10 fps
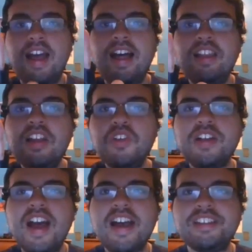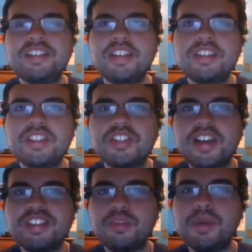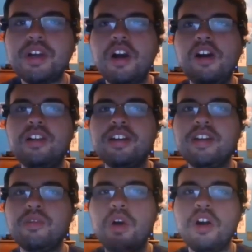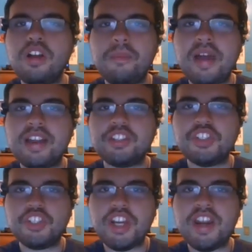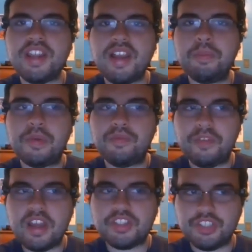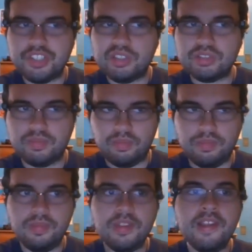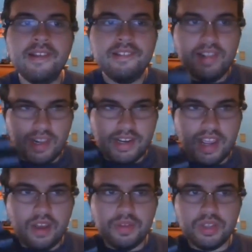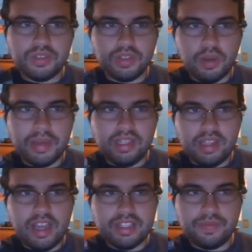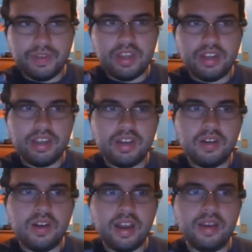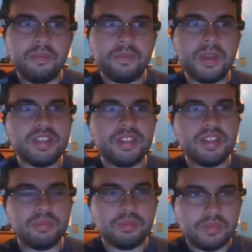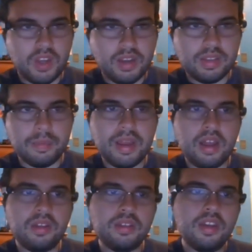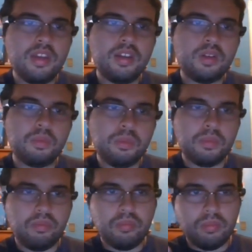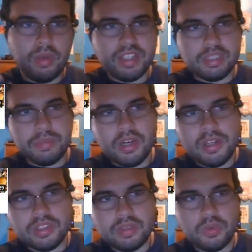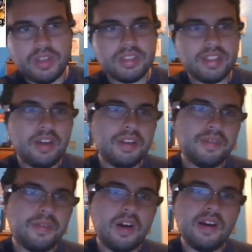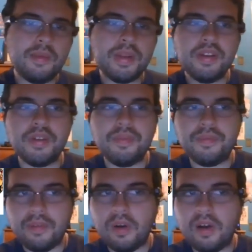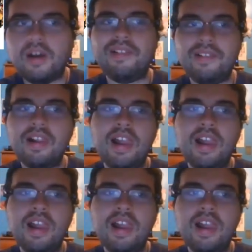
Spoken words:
Hello guys, this is Justin McGullen and welcome back to JDM Professionals. Now if you saw my last video, I basically talked about my experience of Queens County Farm in the fall.